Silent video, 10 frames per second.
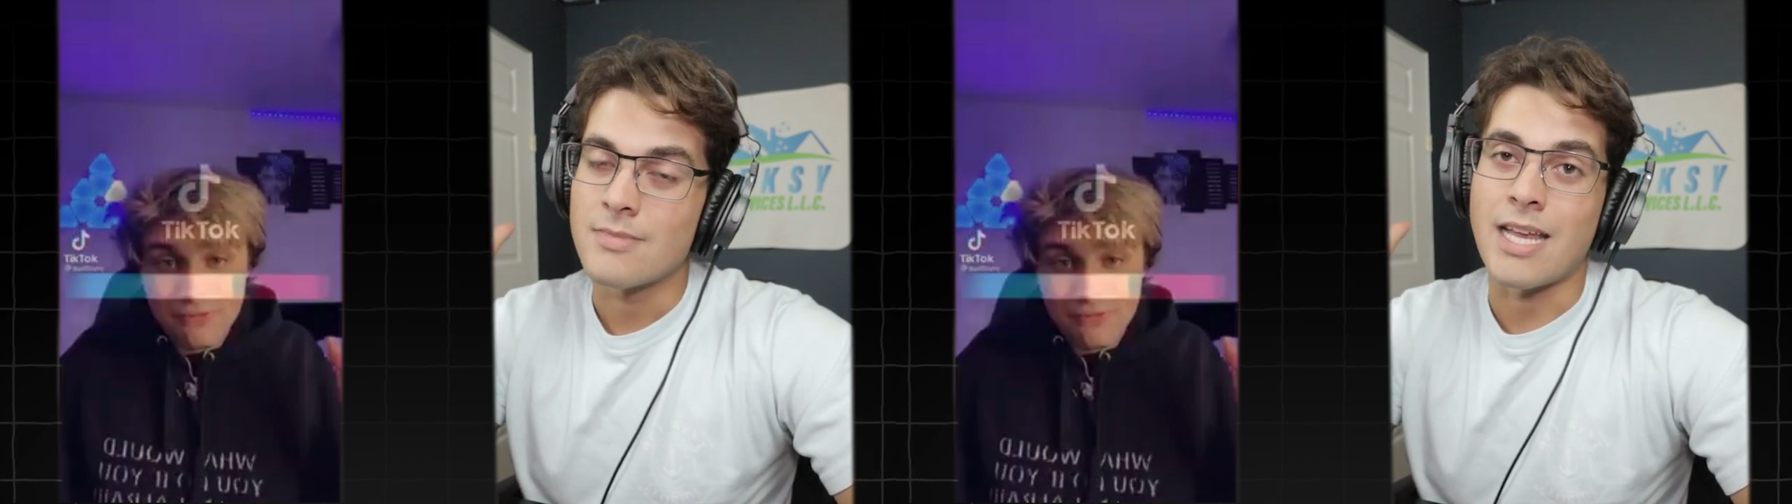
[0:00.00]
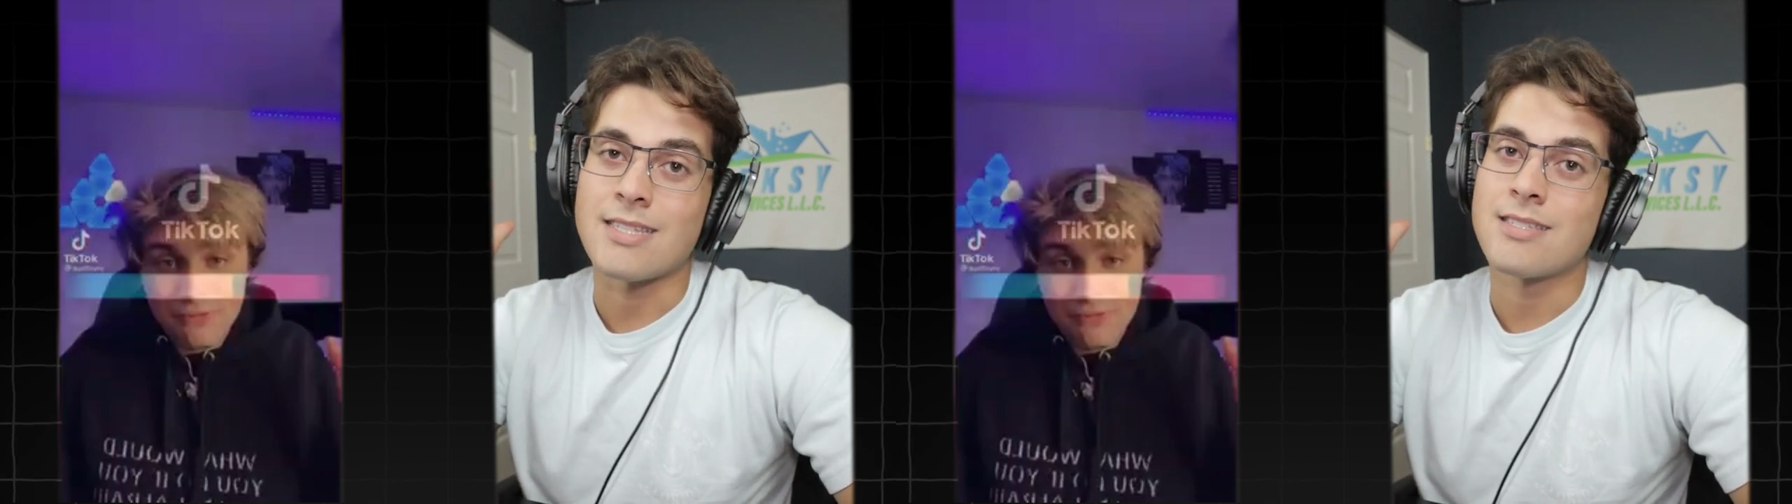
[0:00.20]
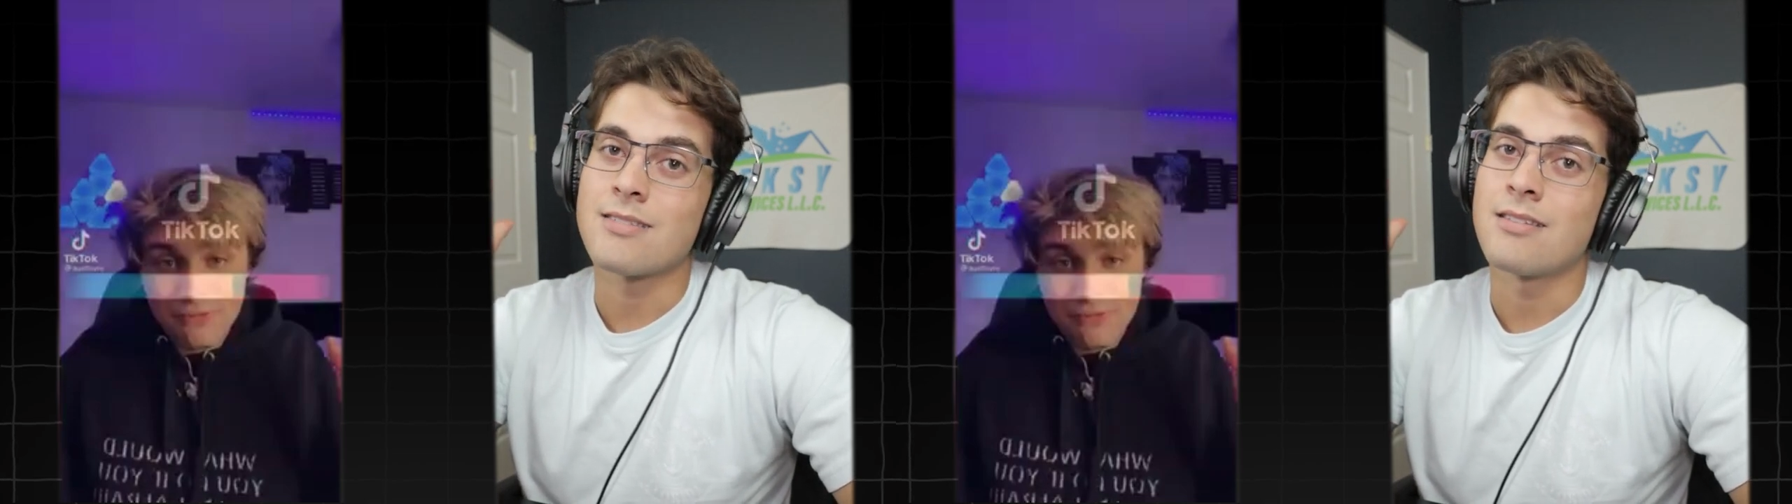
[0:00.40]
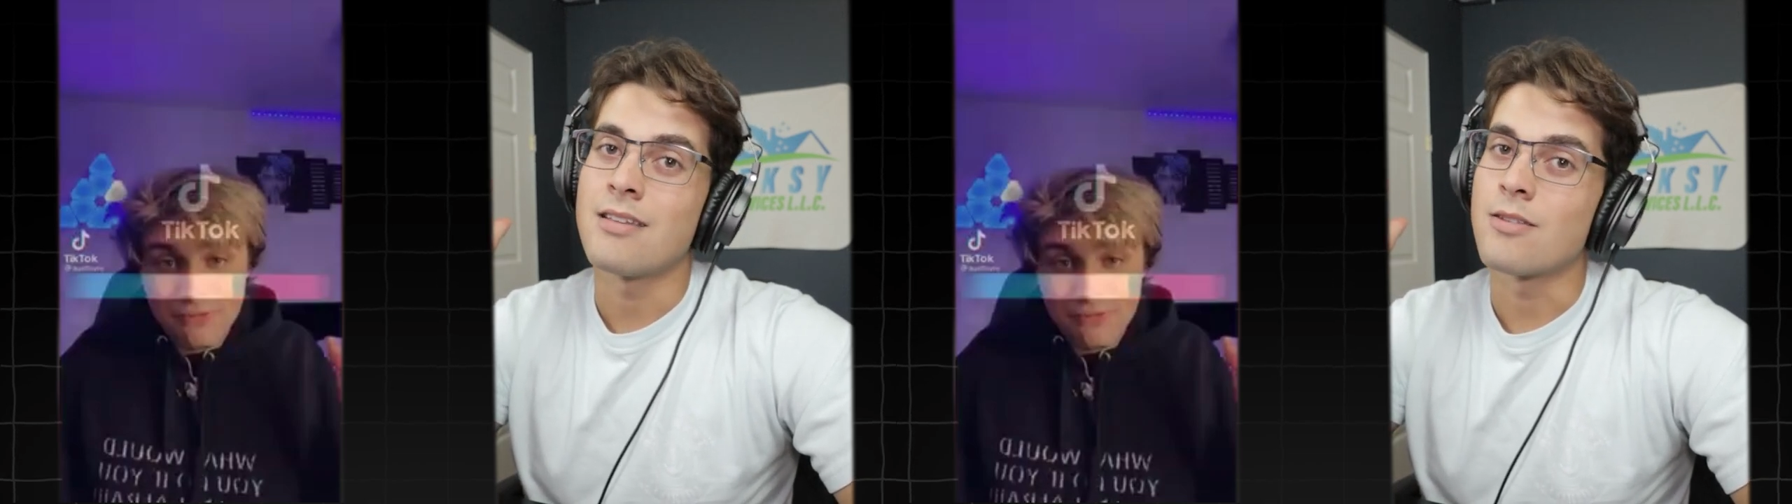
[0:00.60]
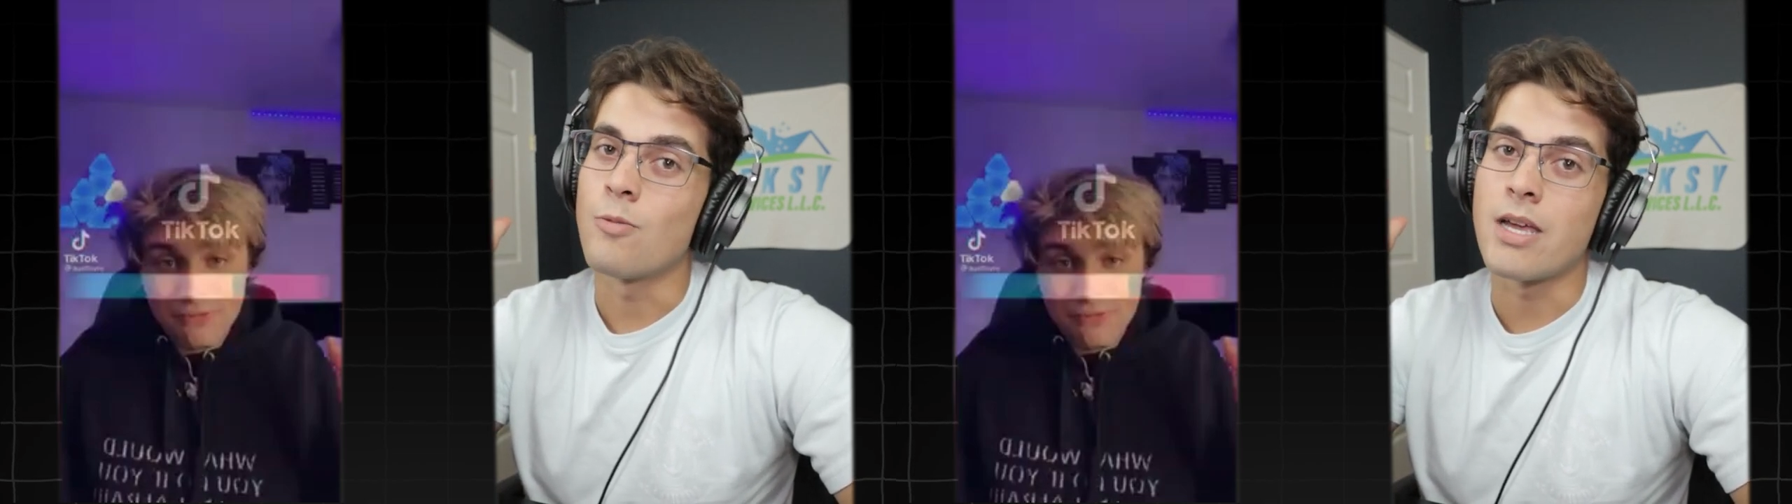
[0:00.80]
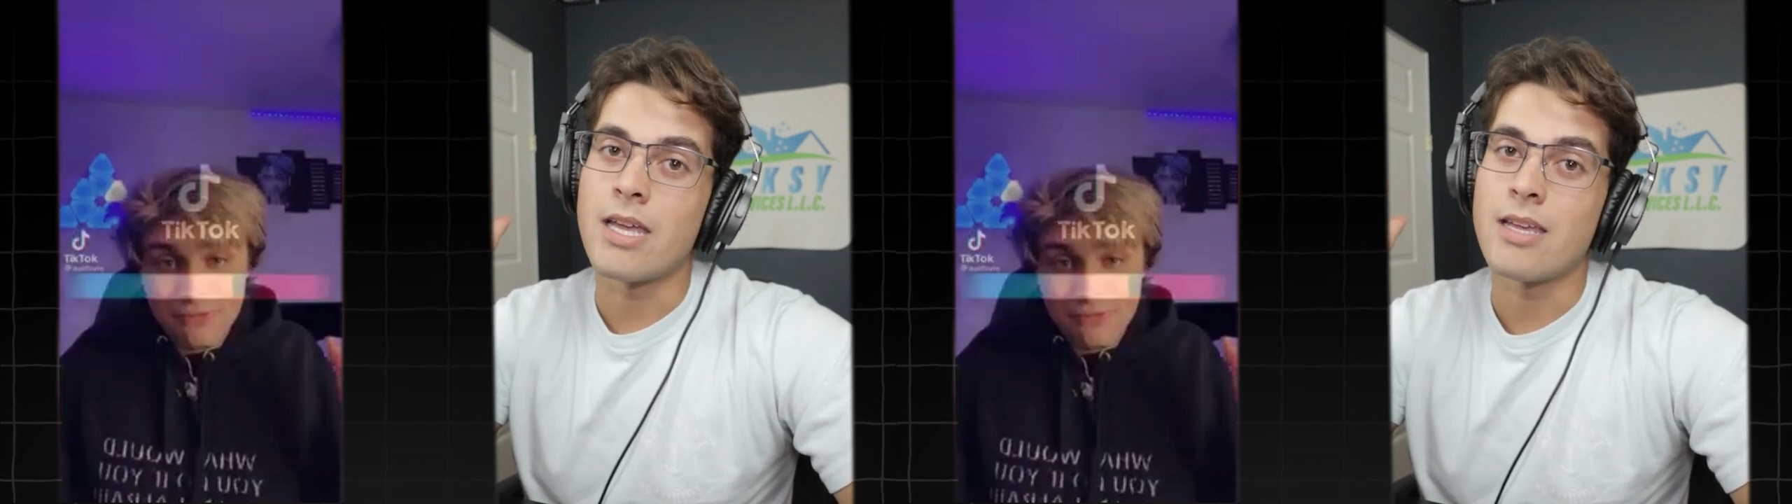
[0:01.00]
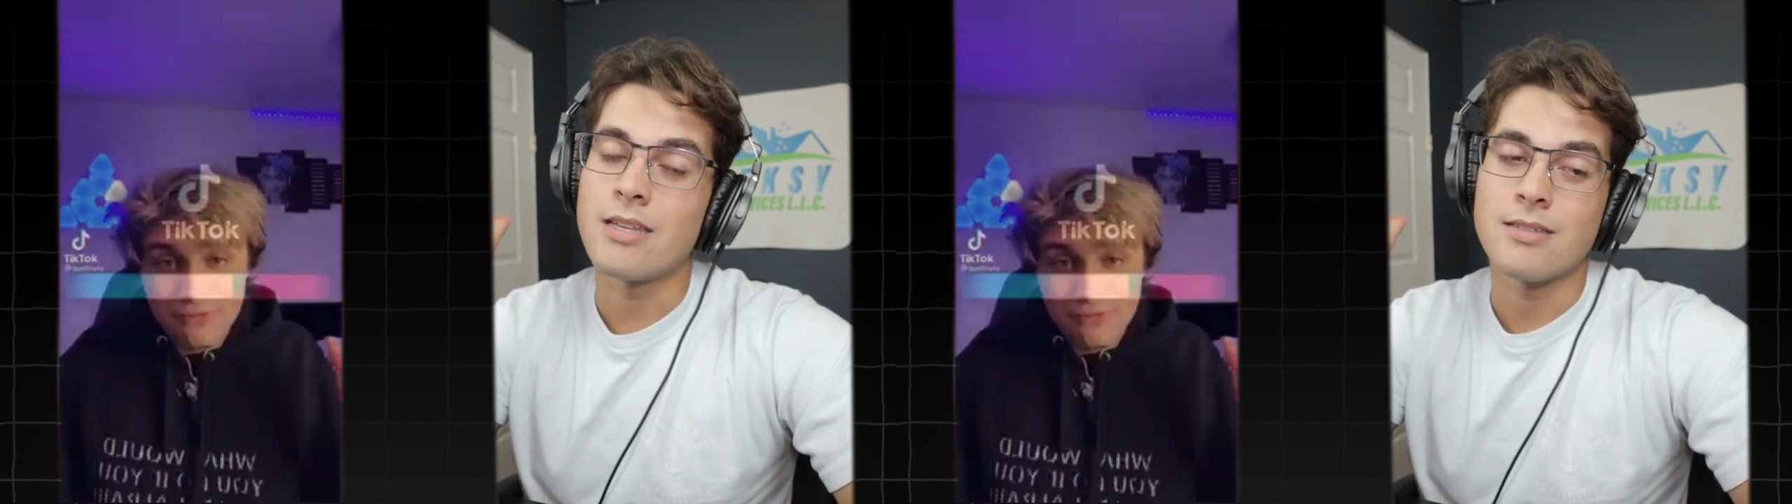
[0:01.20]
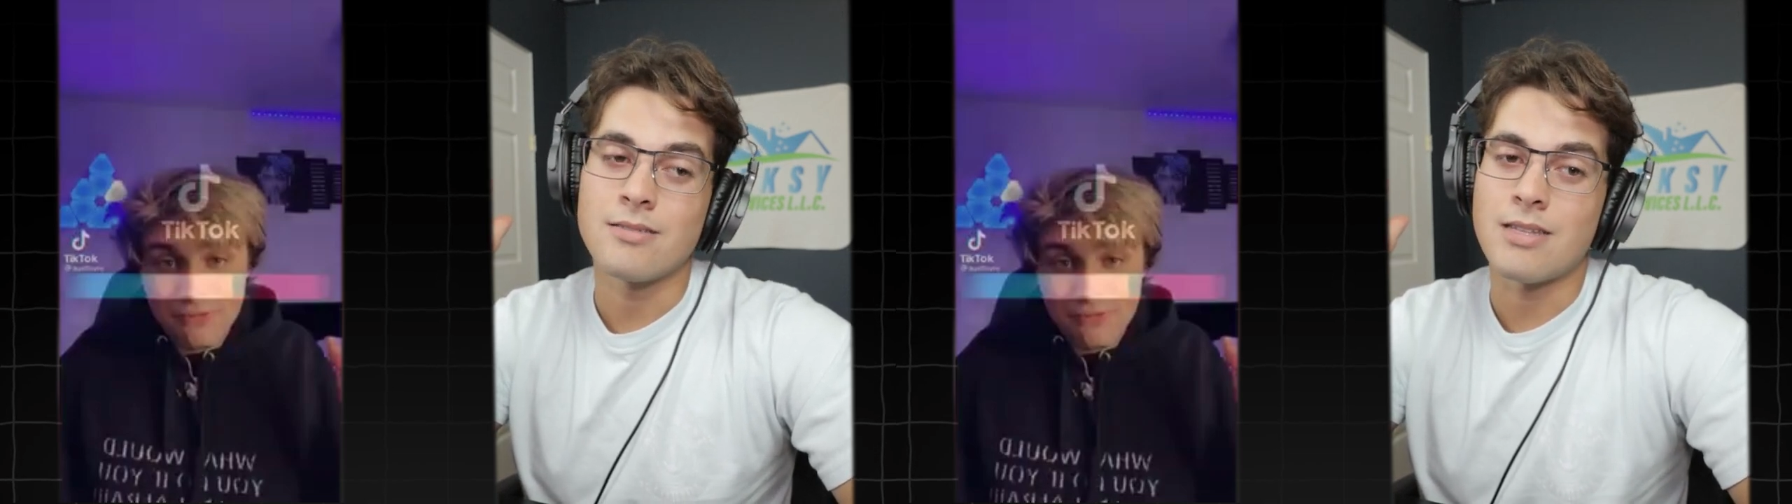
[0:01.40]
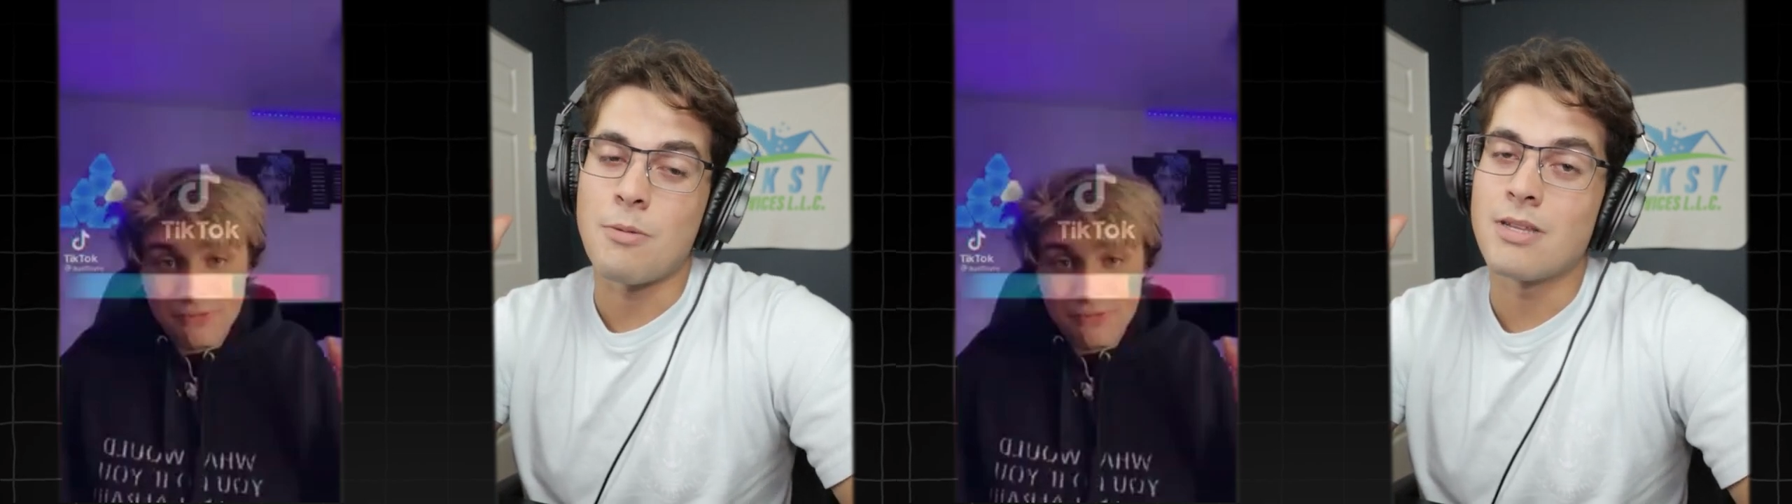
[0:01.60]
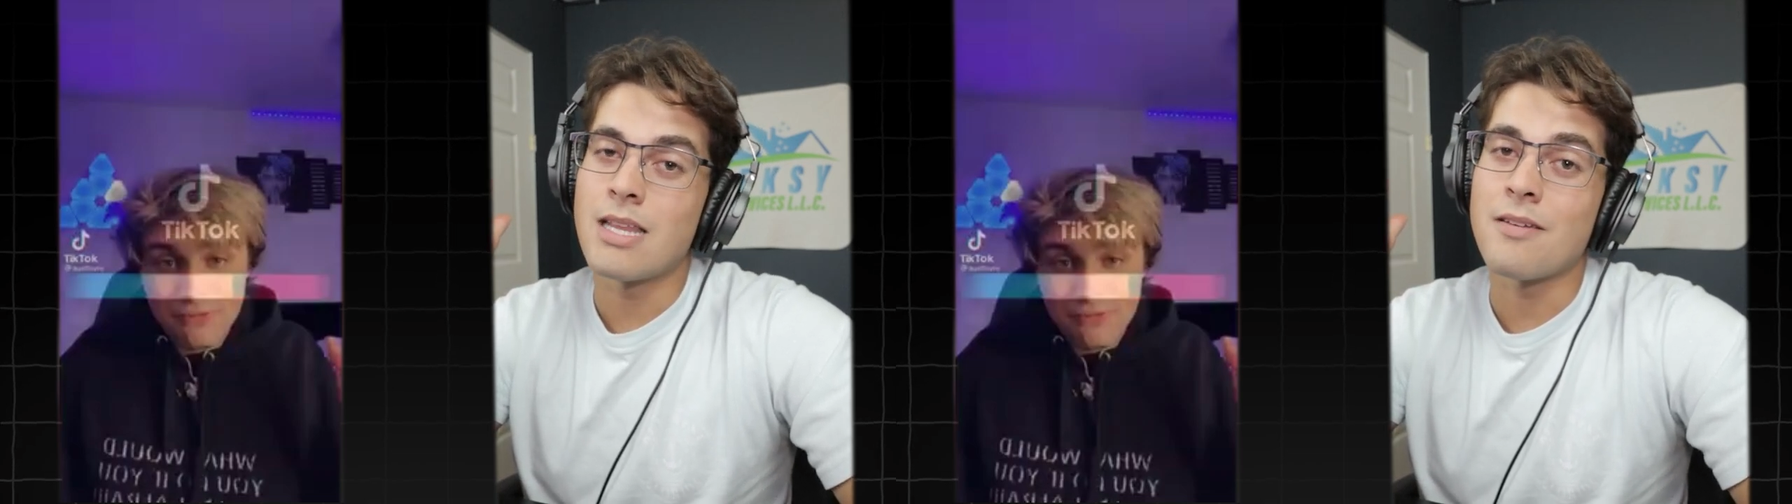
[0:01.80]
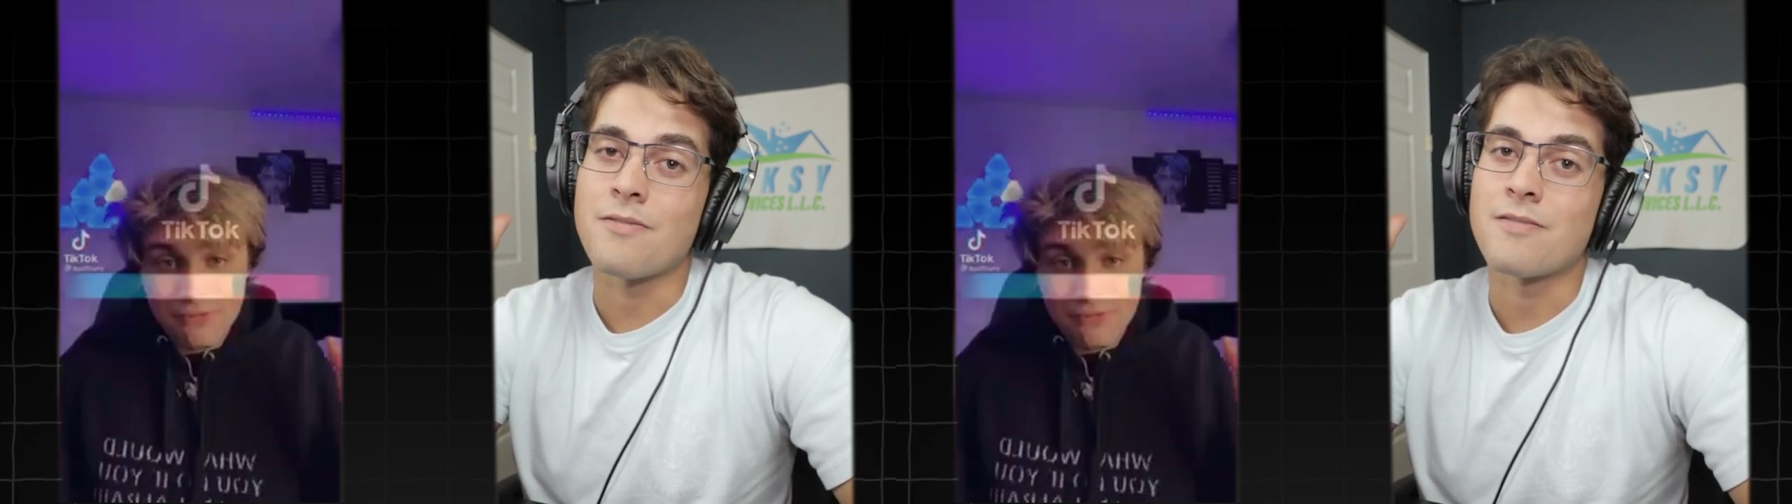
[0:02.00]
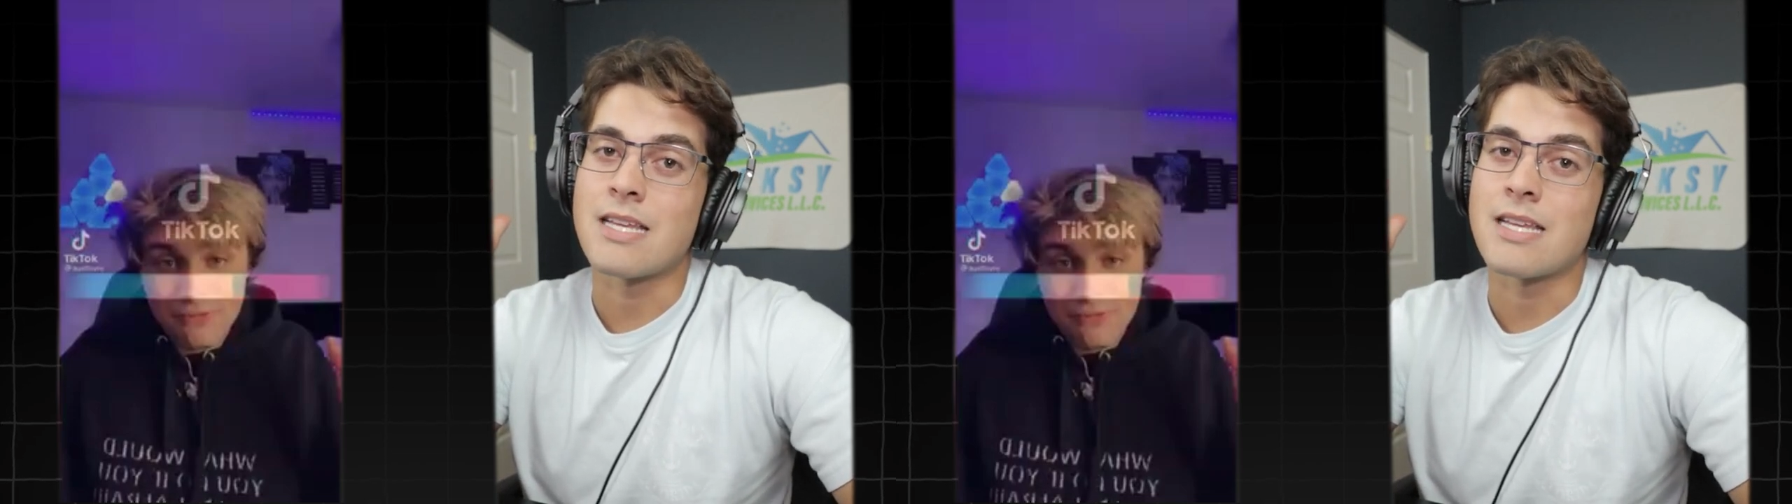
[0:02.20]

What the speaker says: that's the way that we live.